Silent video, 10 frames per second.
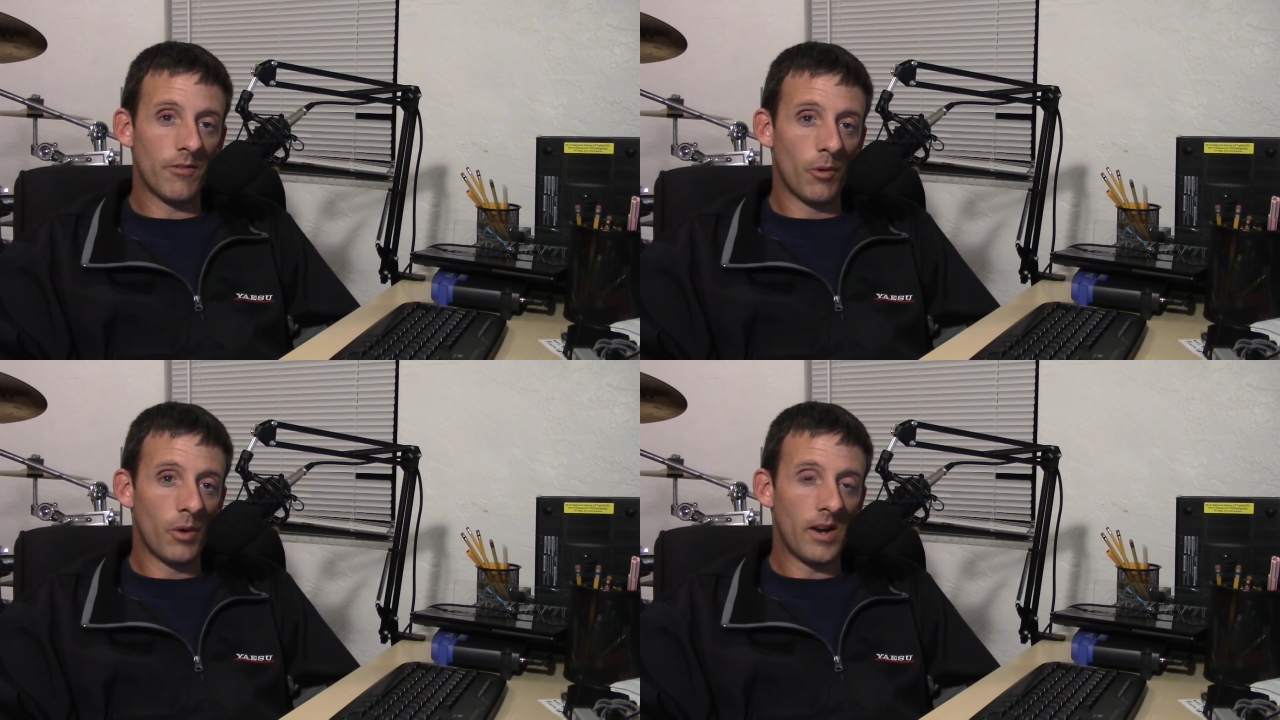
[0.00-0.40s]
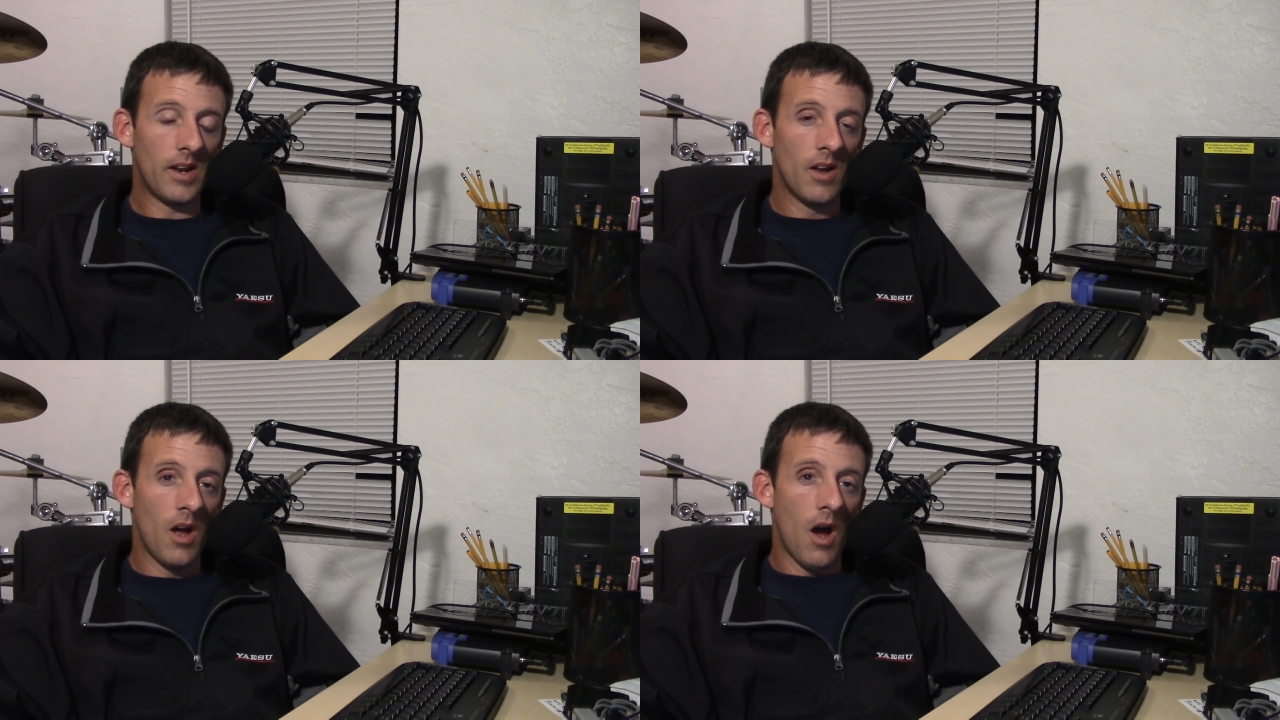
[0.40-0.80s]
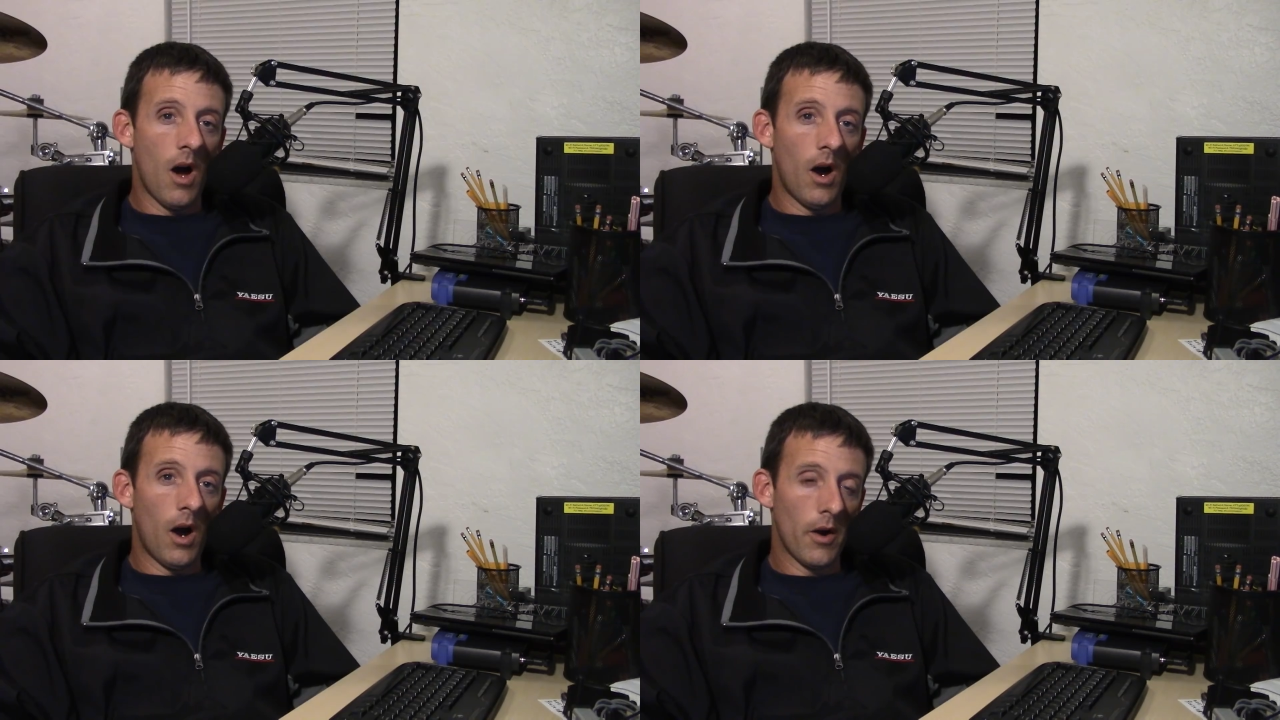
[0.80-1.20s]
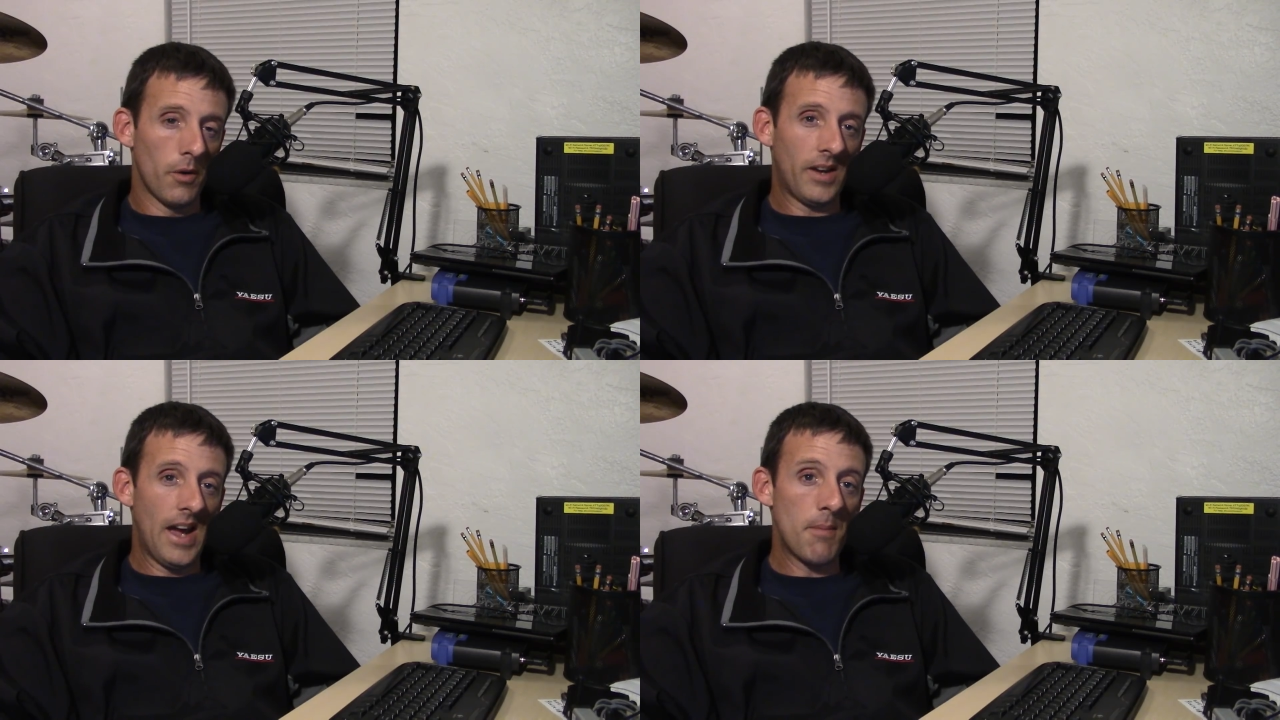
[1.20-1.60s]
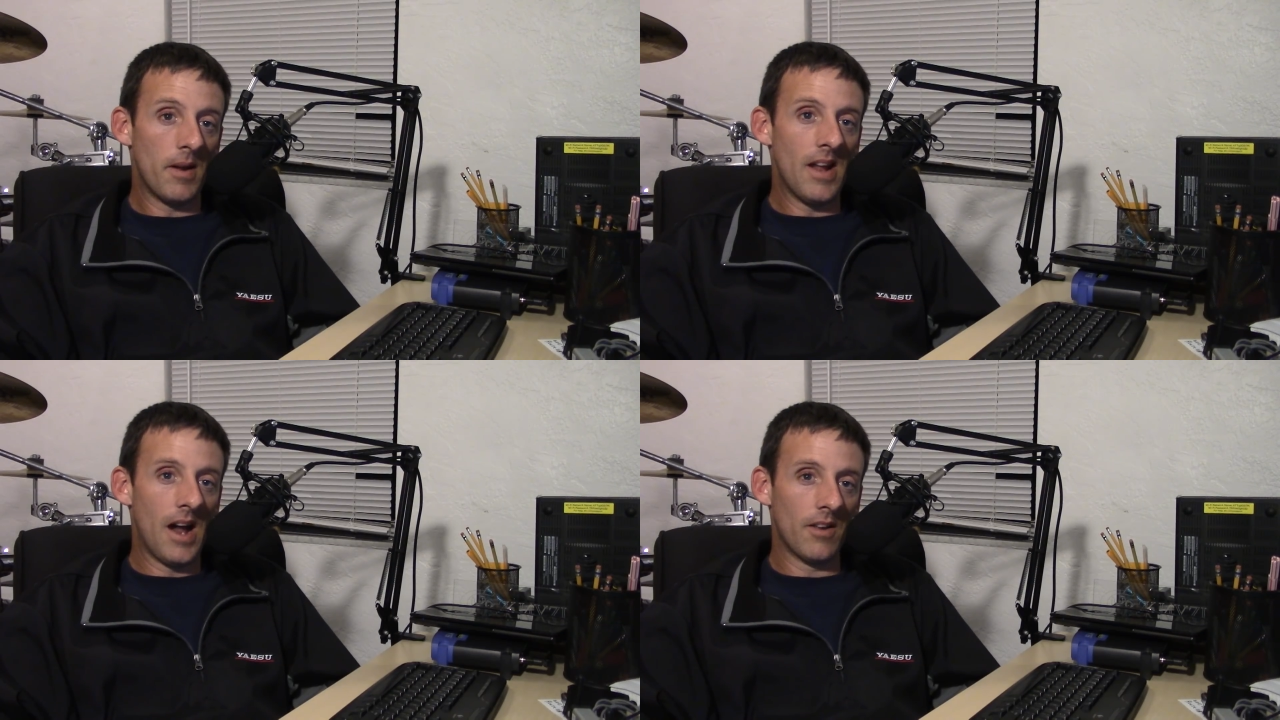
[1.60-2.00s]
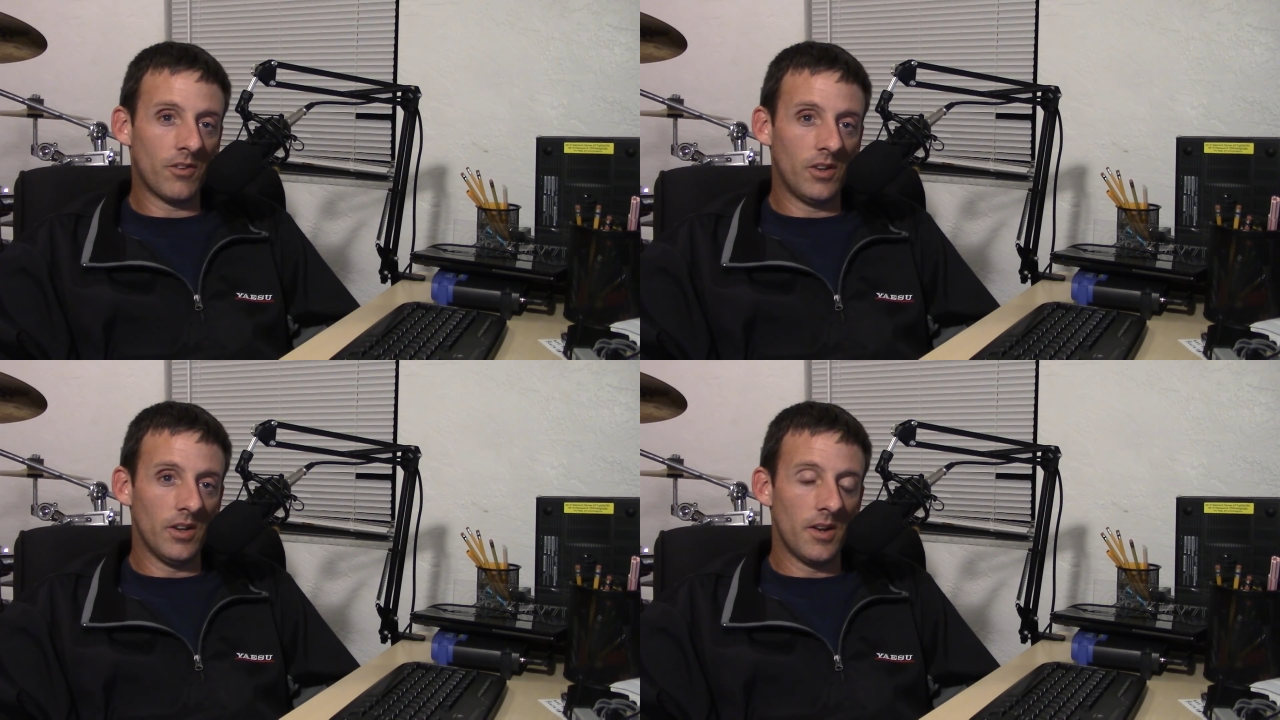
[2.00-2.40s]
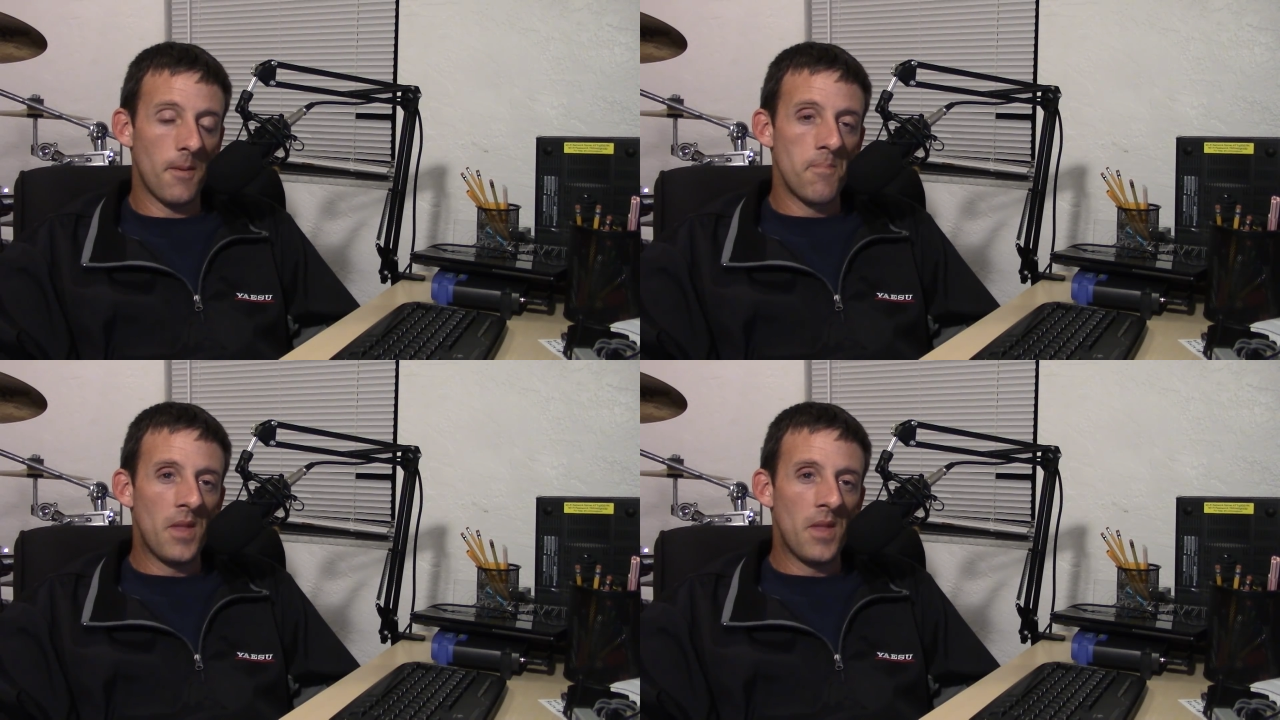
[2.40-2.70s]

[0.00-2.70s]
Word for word: and forty are okay but not as good.